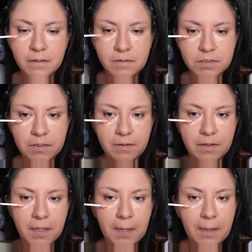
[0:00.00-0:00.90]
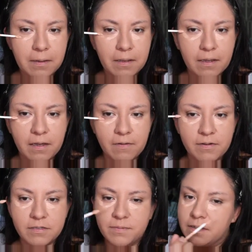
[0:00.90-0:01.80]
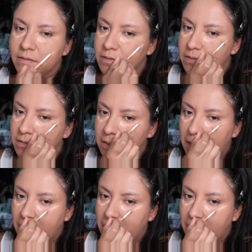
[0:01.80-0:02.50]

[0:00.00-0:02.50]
Oh, screw it. It's high coverage, but I'll just...